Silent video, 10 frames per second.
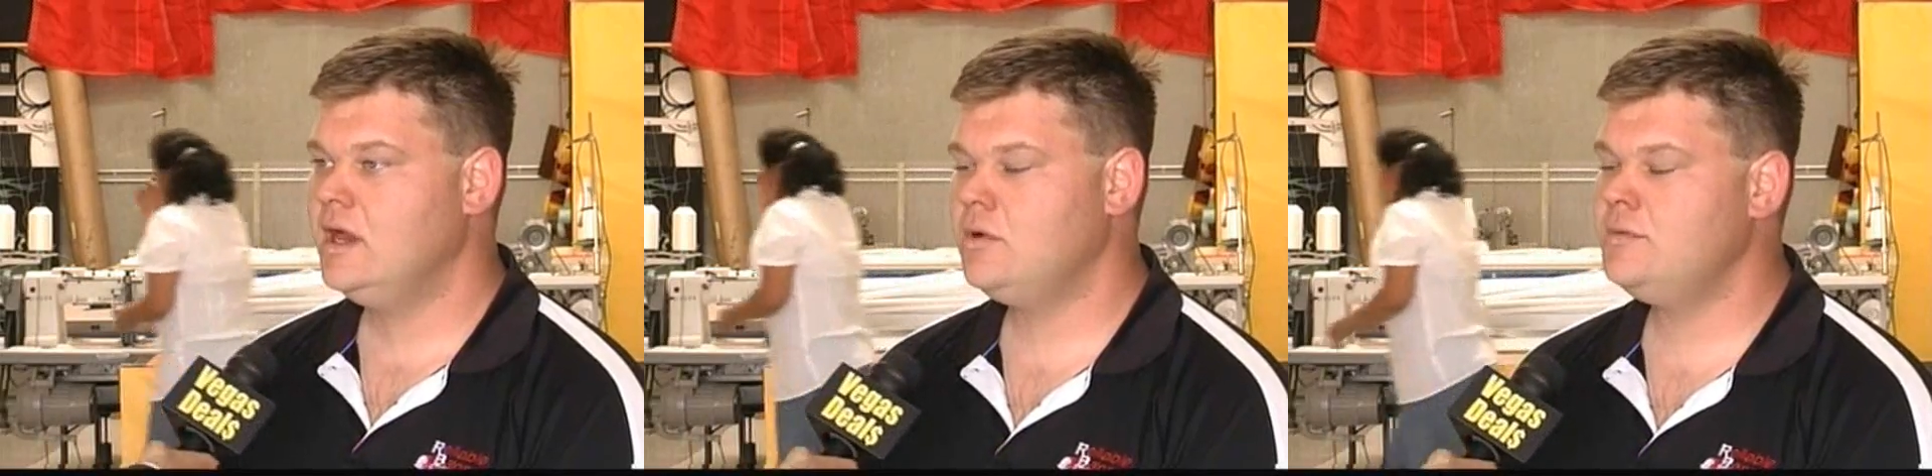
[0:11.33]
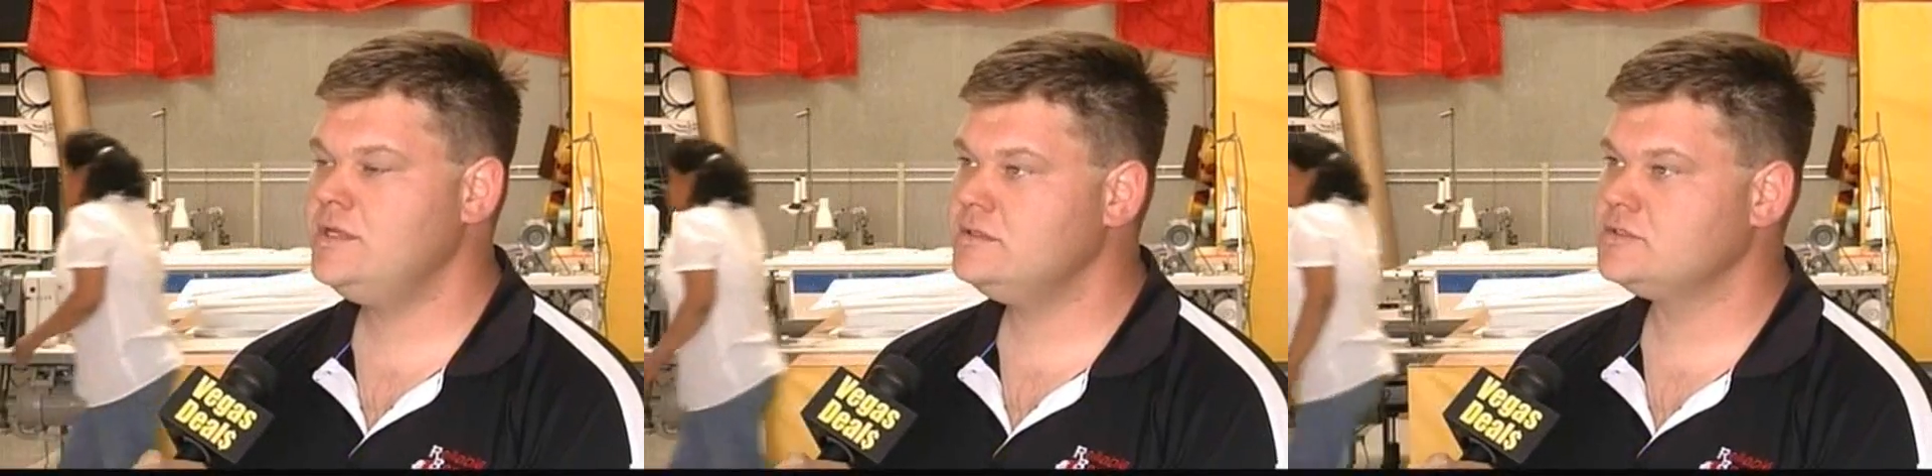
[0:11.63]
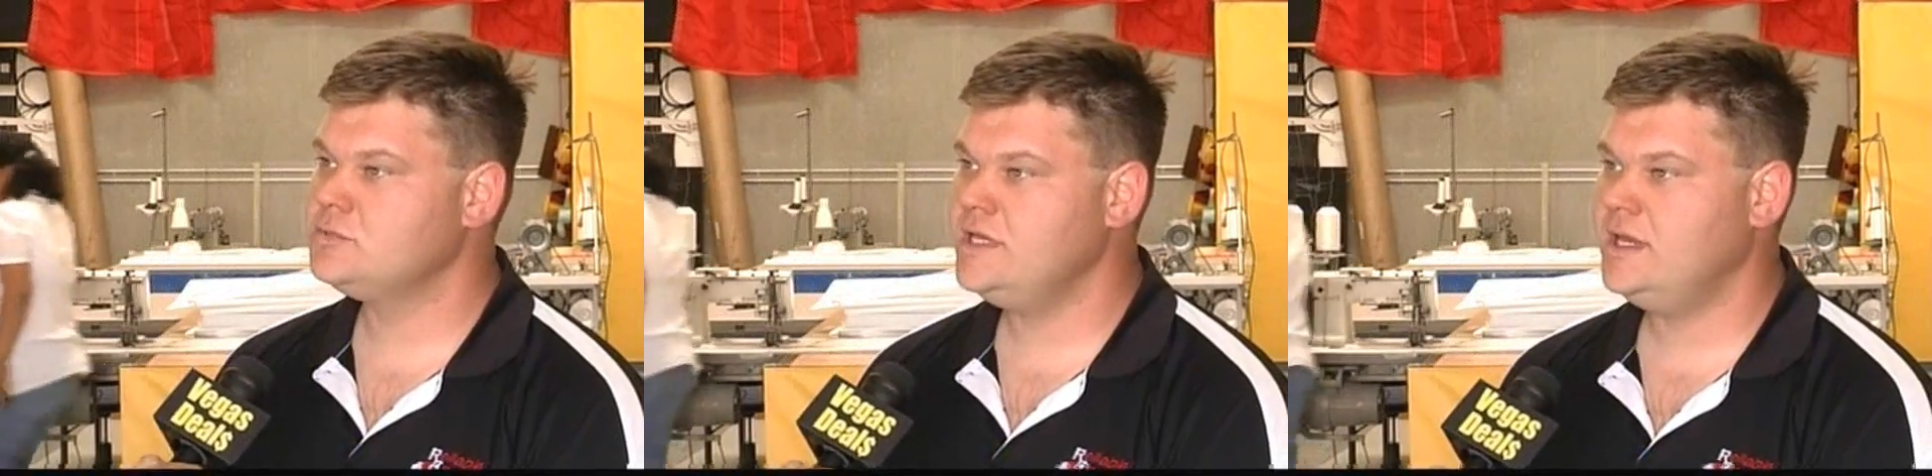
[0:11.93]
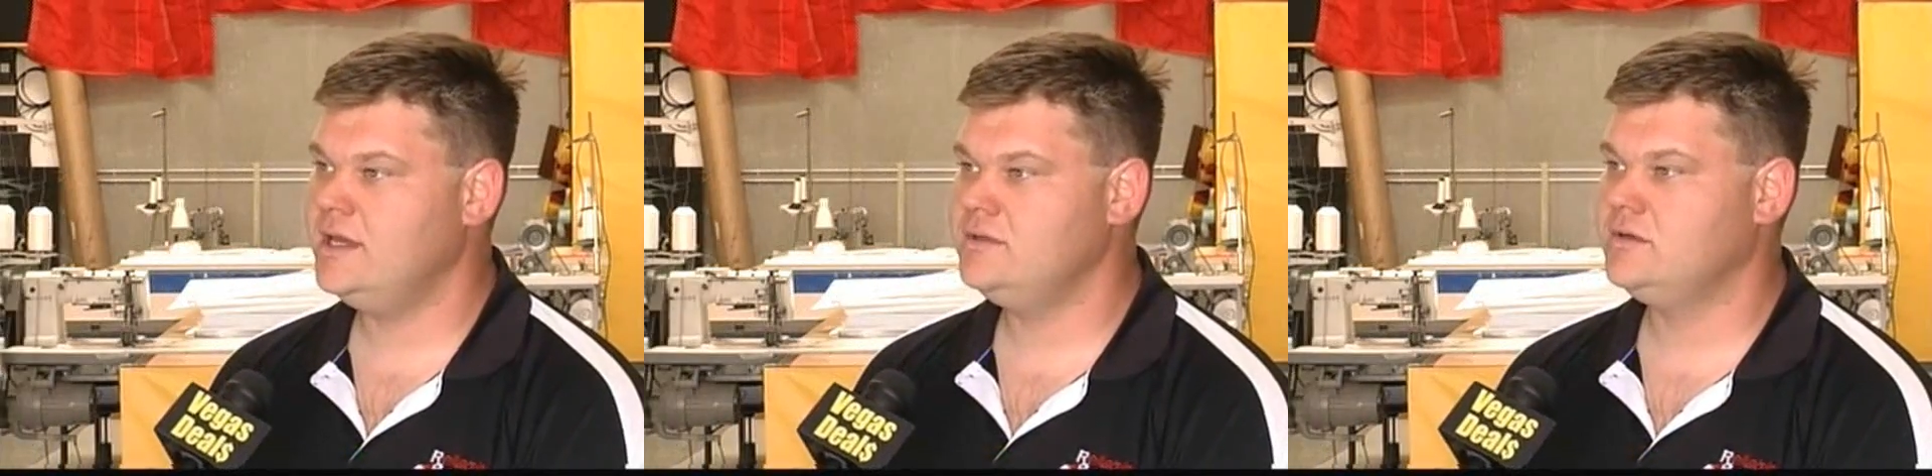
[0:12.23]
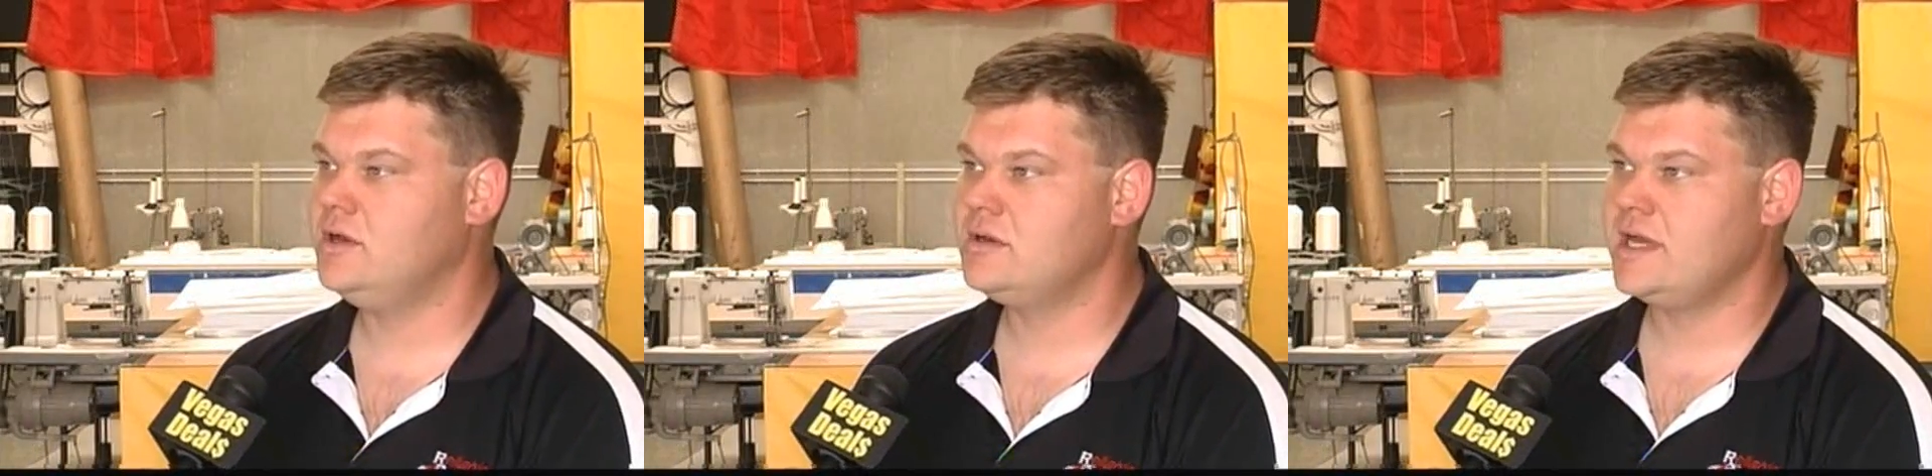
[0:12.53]
What we do is we
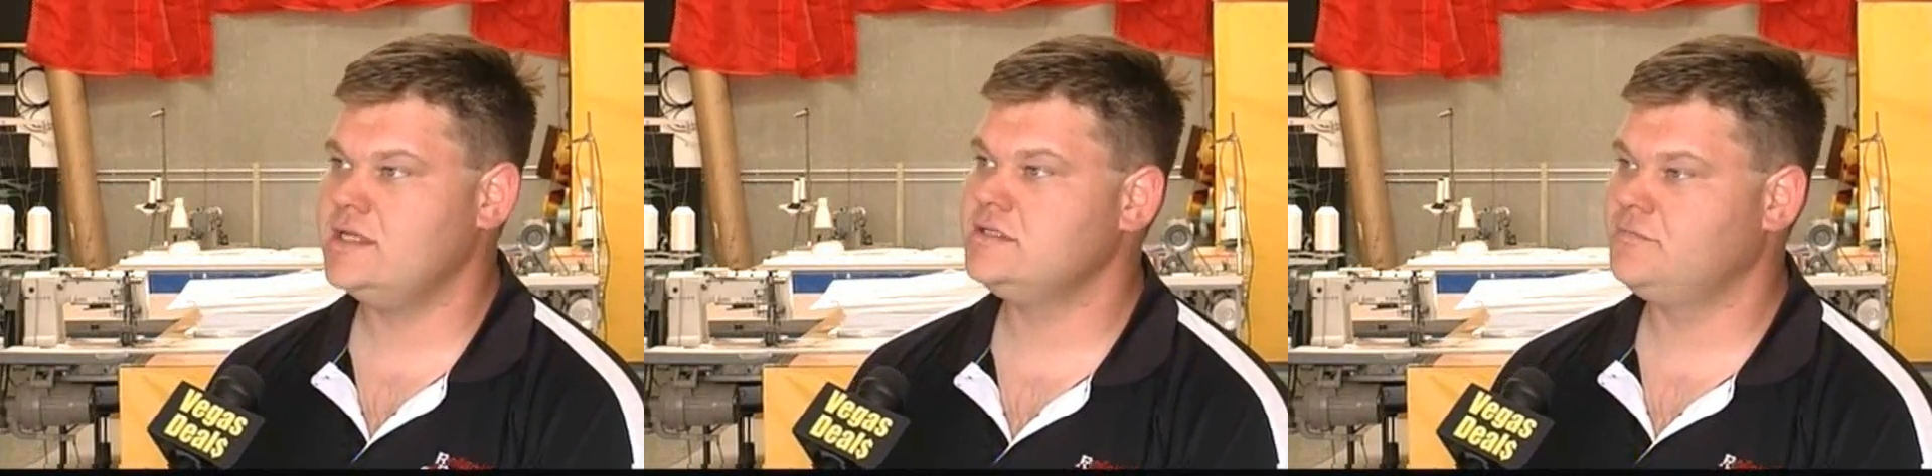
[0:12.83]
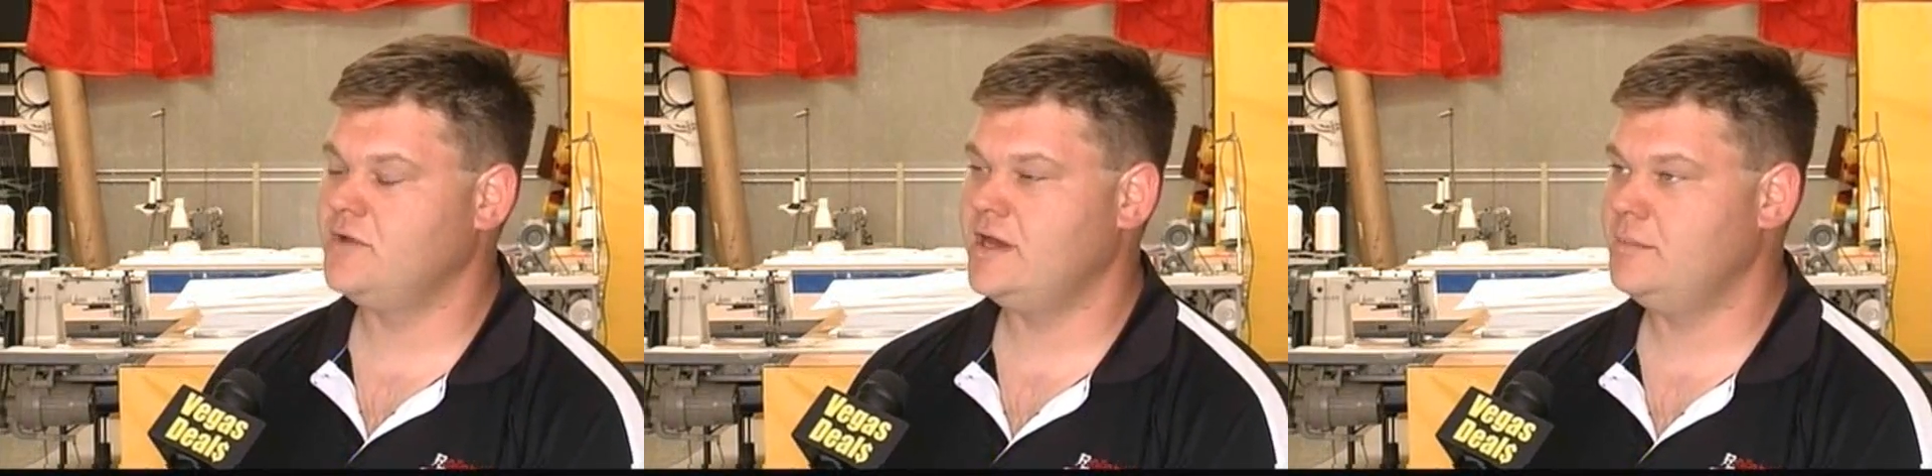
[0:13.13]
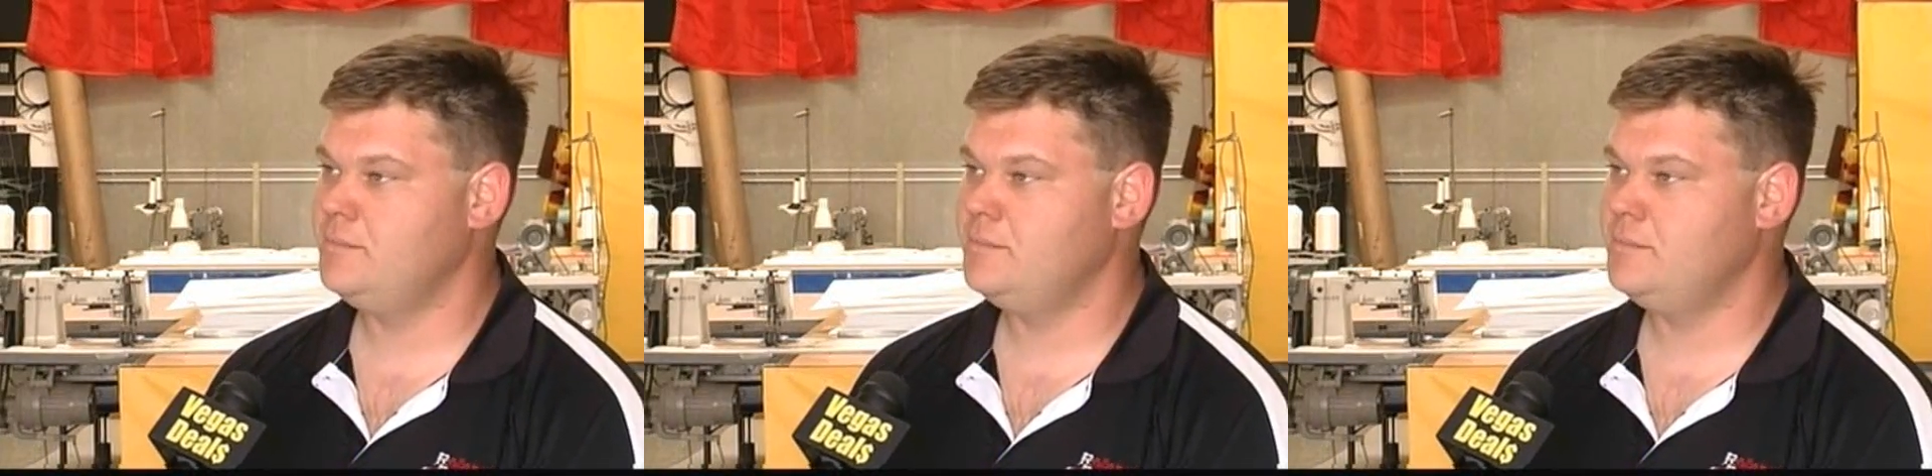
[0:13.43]
handle all kinds of